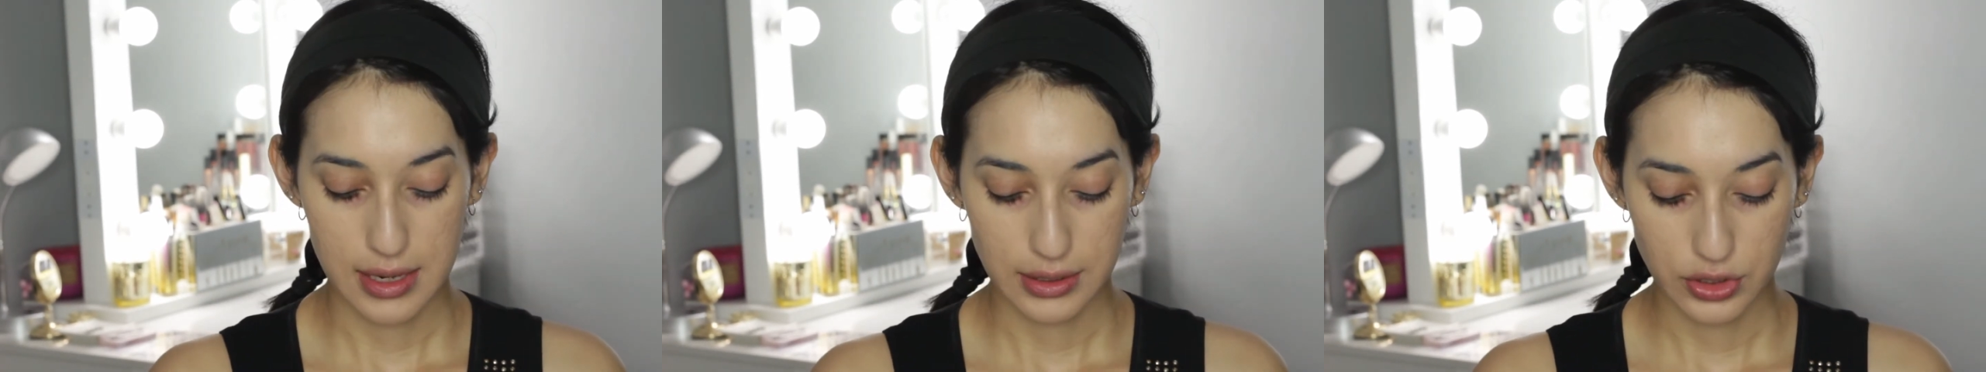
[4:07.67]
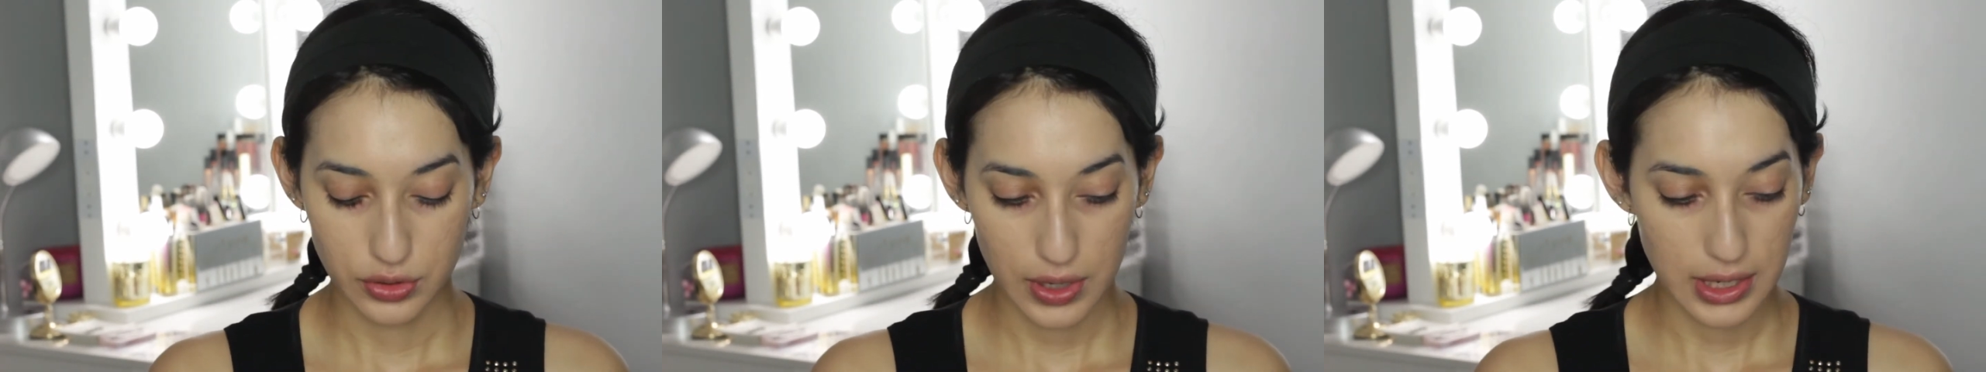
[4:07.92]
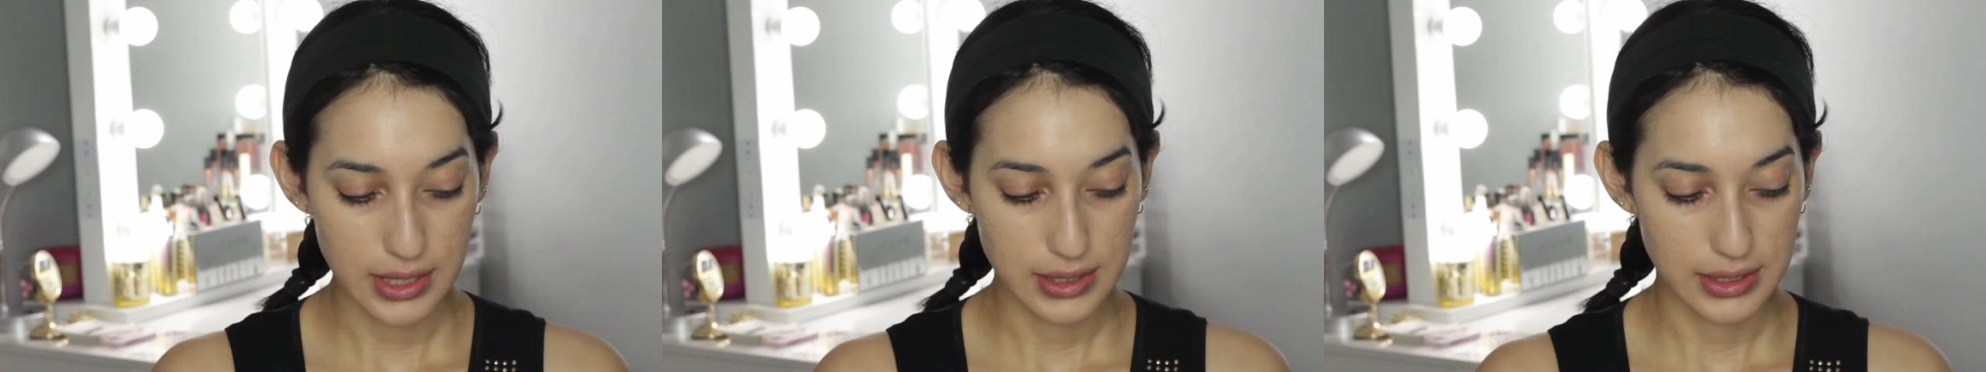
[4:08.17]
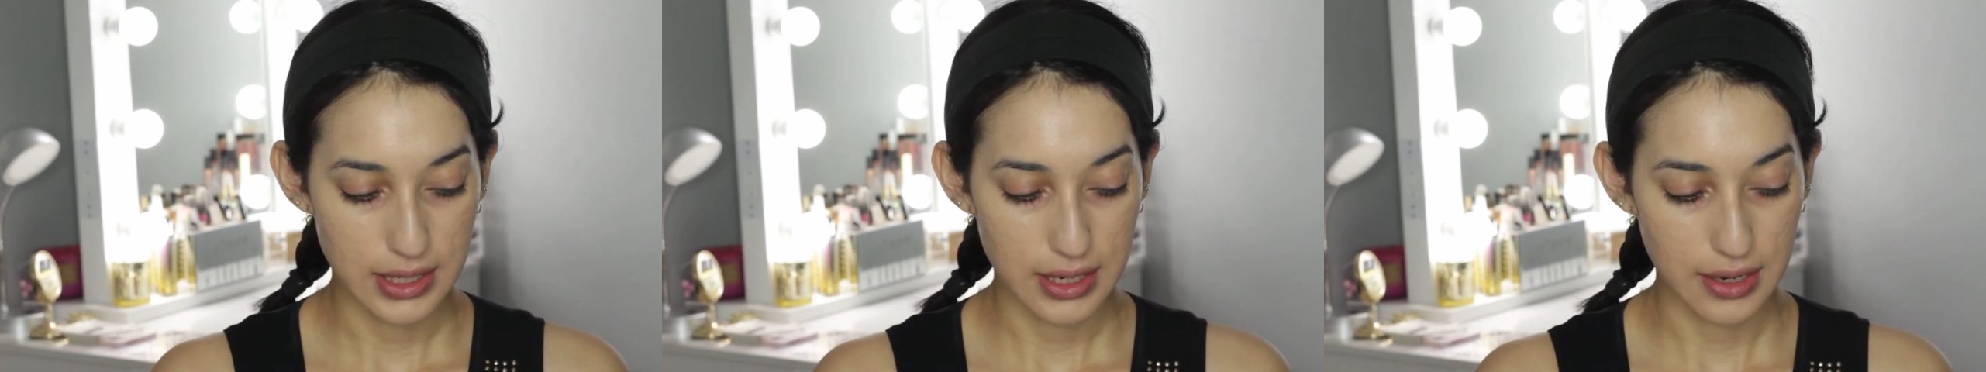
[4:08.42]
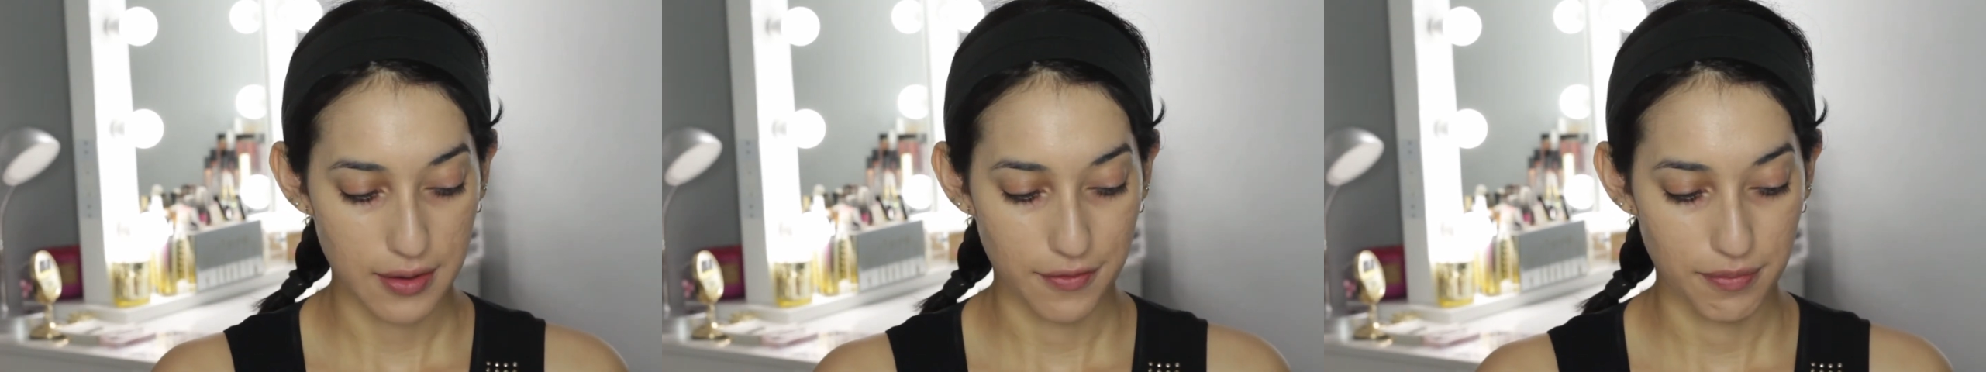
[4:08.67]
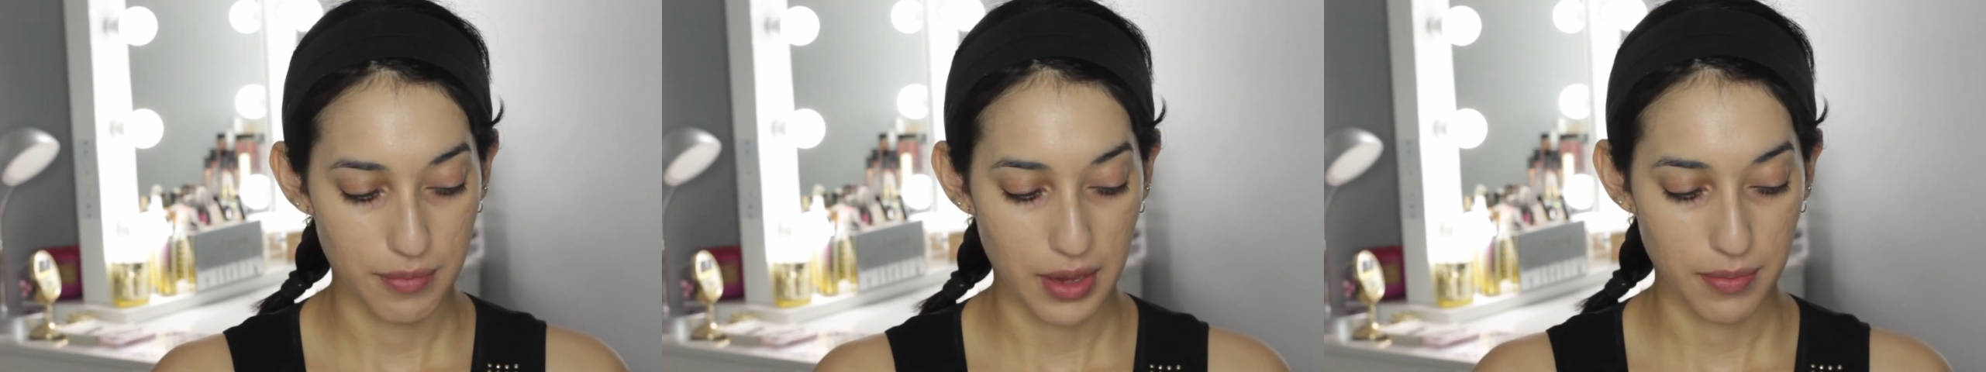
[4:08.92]
then try to see
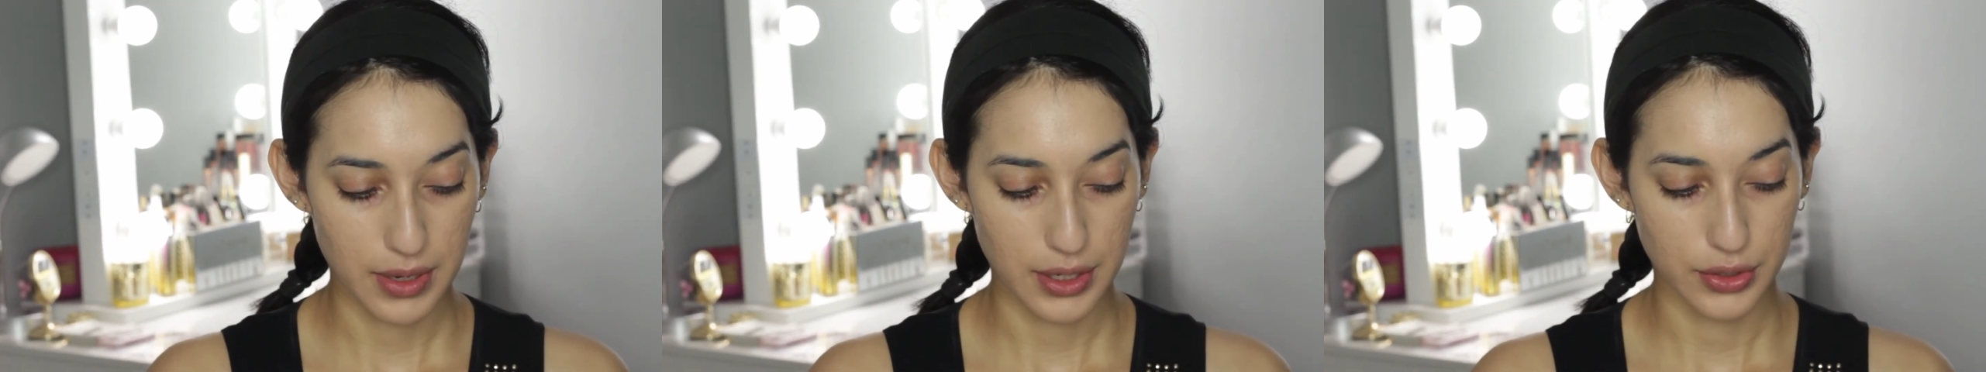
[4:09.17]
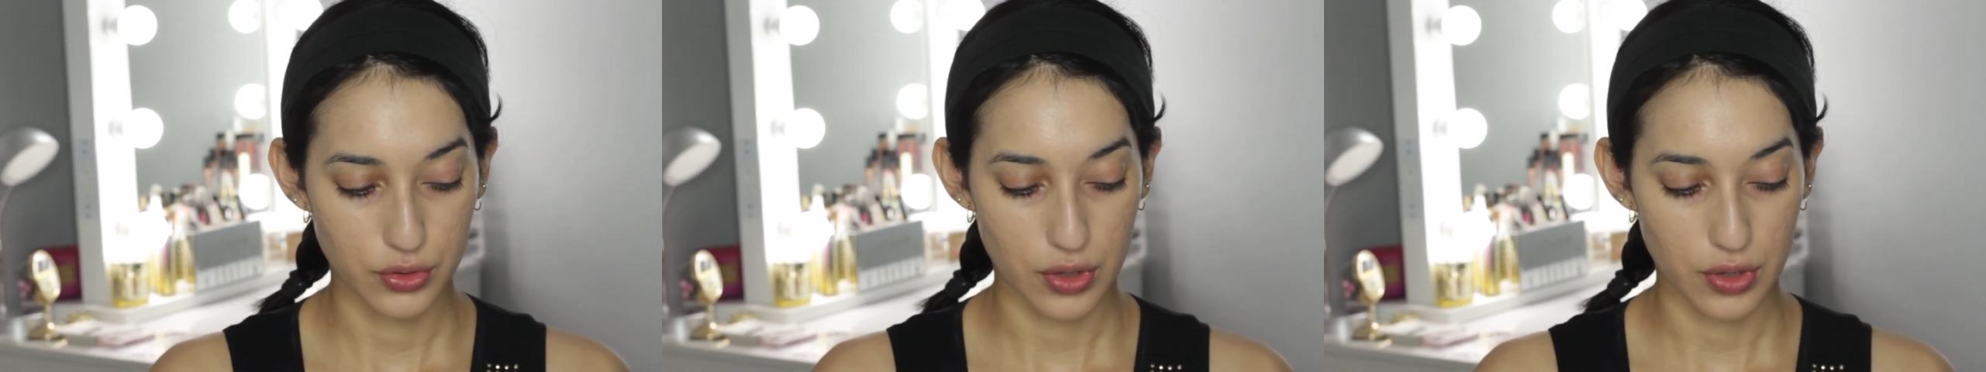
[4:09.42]
if maybe